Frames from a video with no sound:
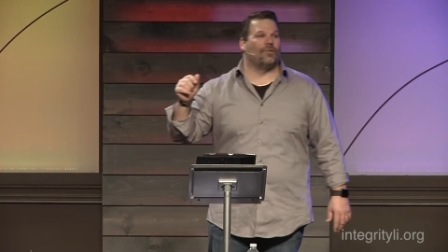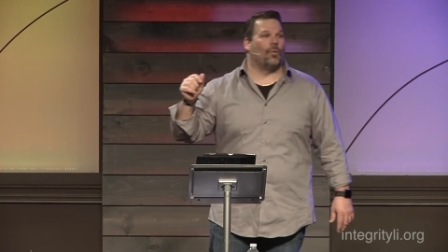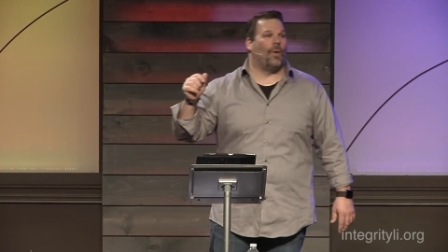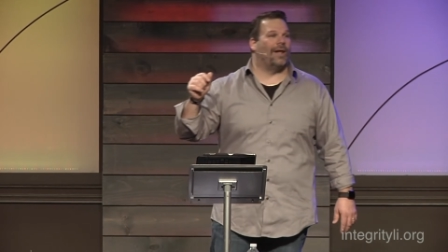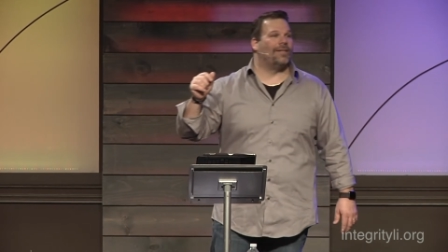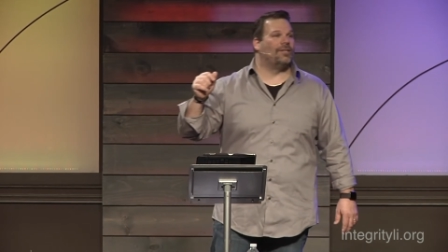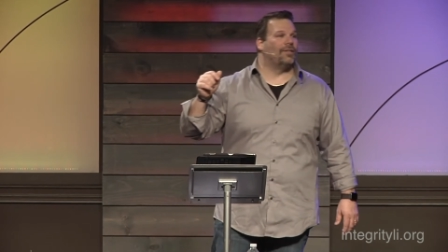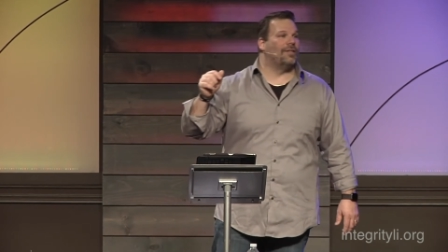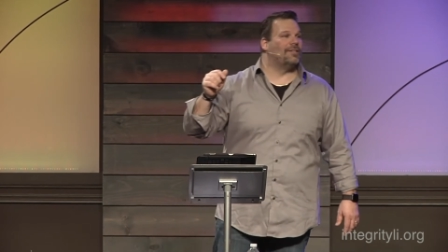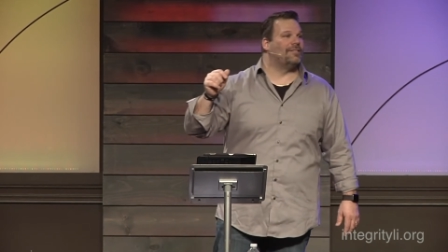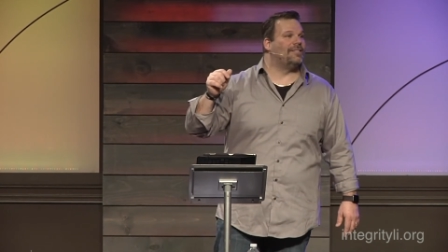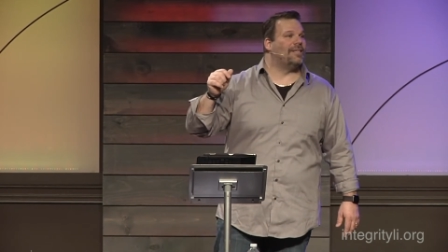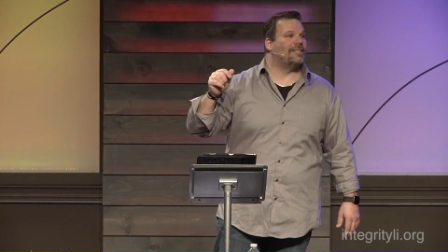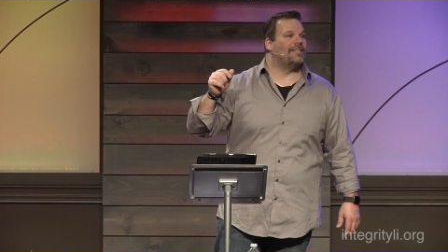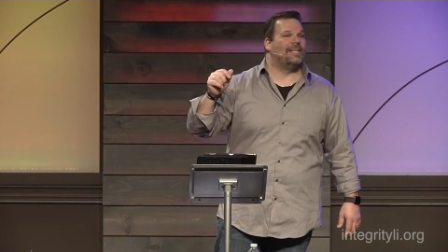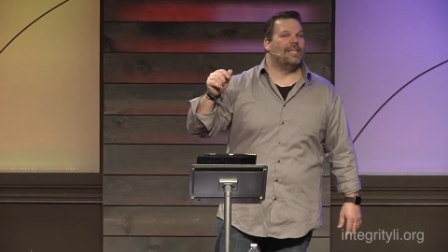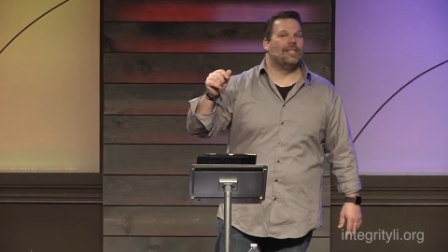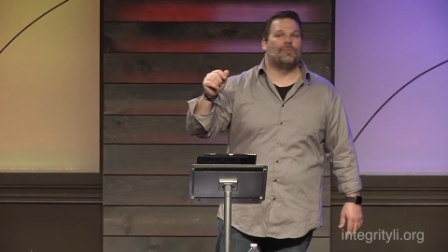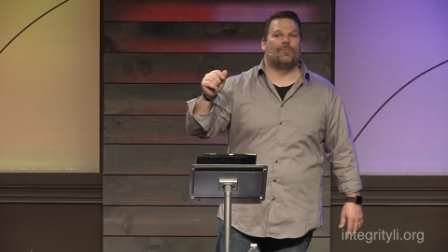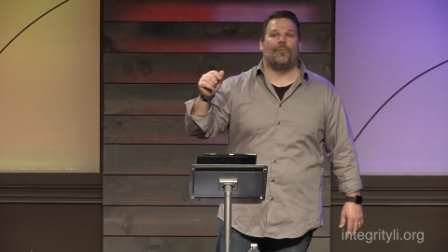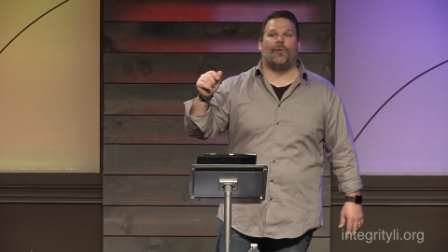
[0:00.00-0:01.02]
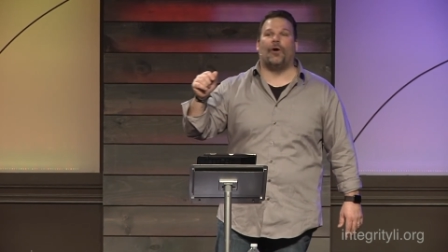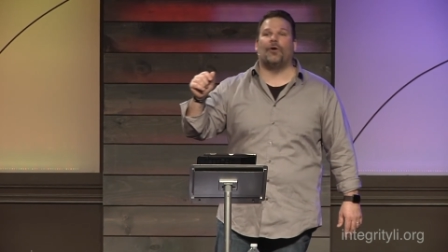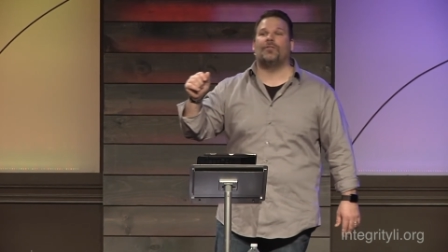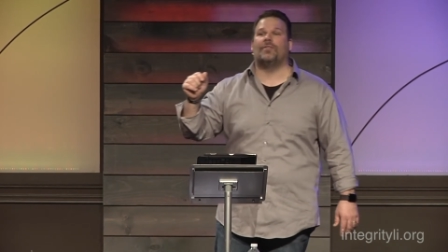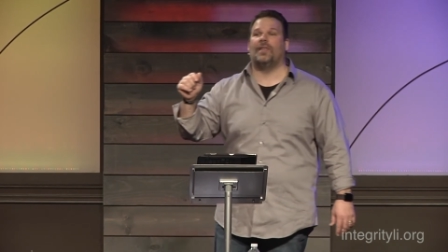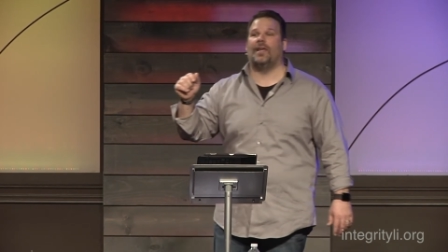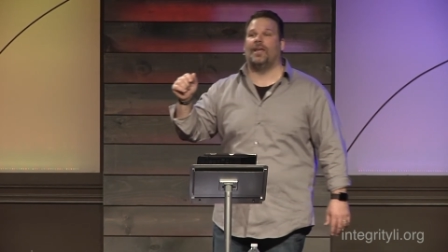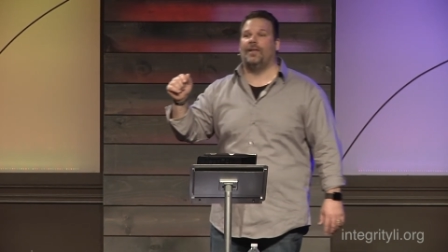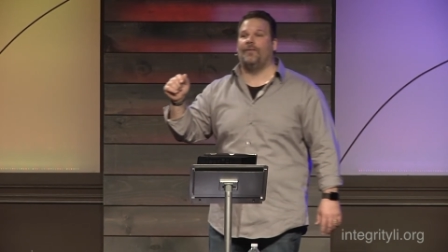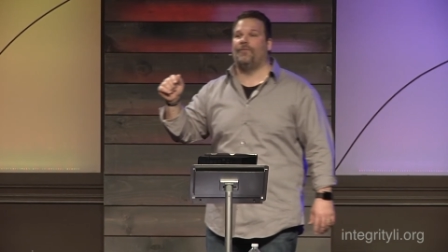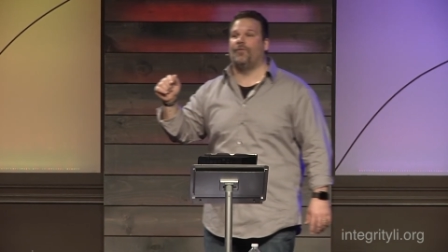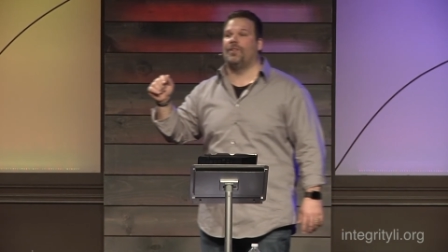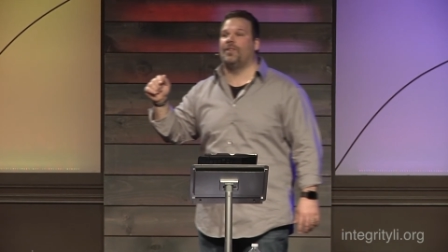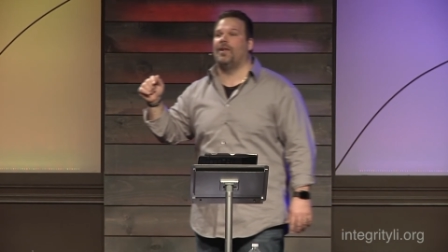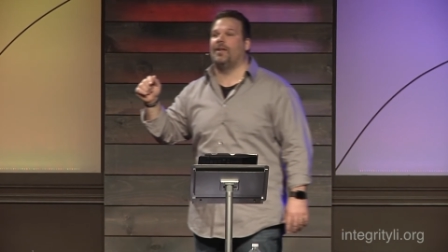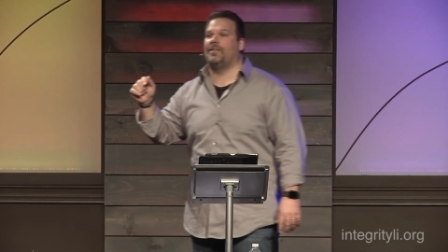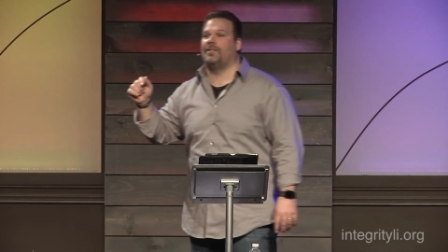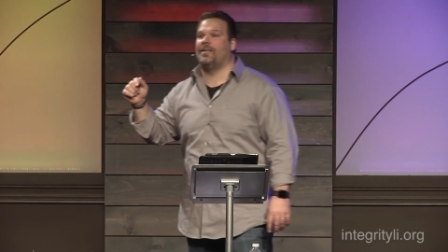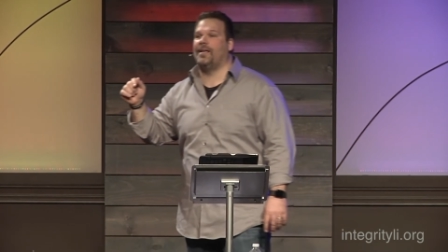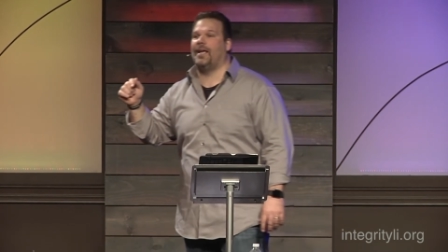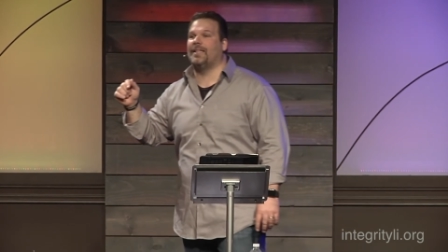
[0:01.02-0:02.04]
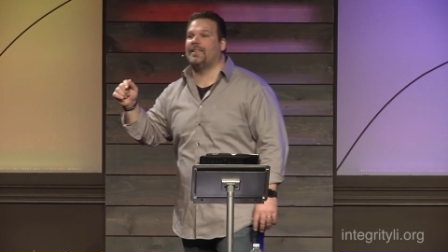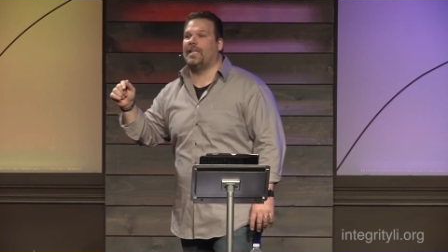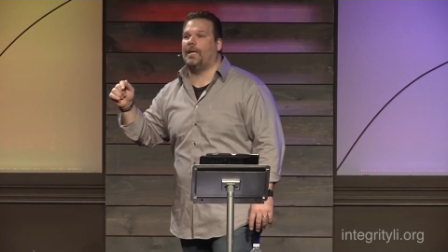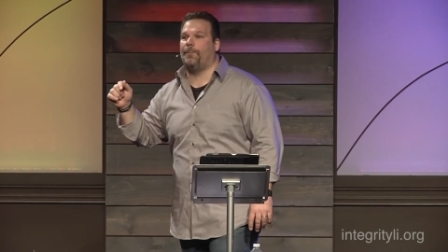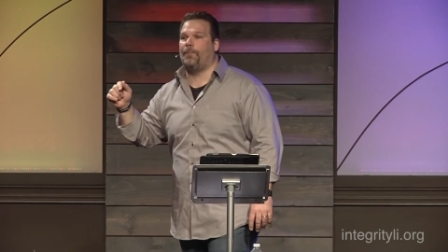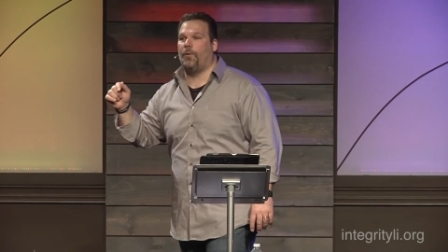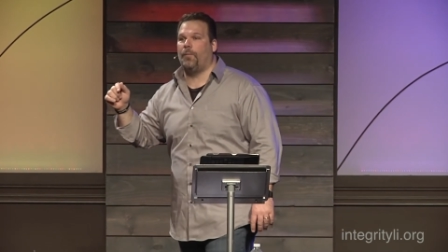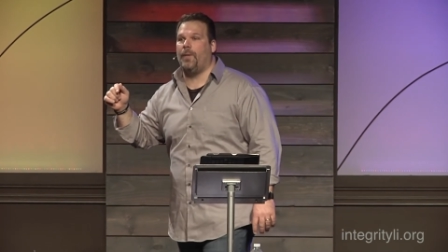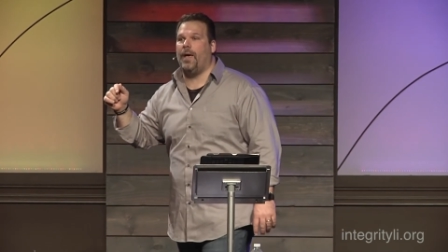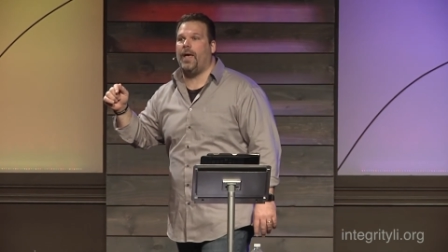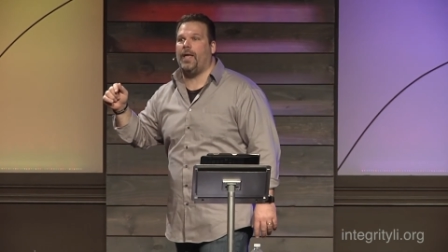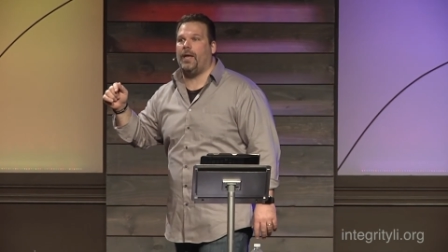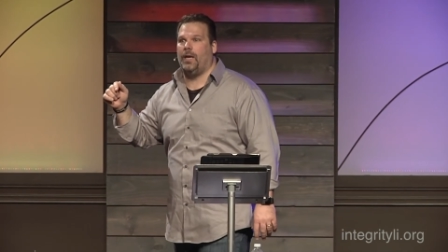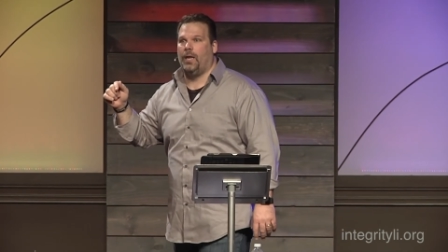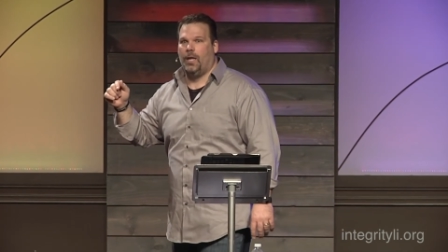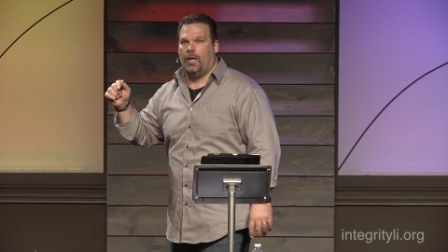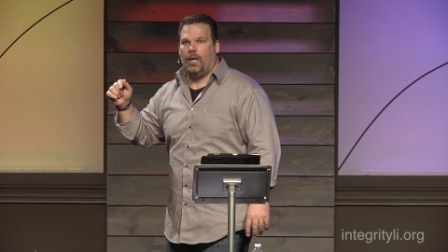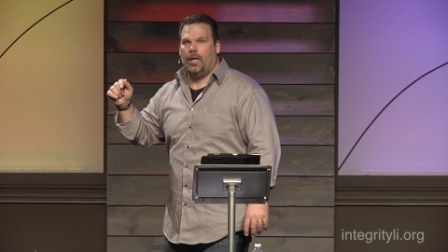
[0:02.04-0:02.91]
to wait till their 16th birthday for their, to get their permit.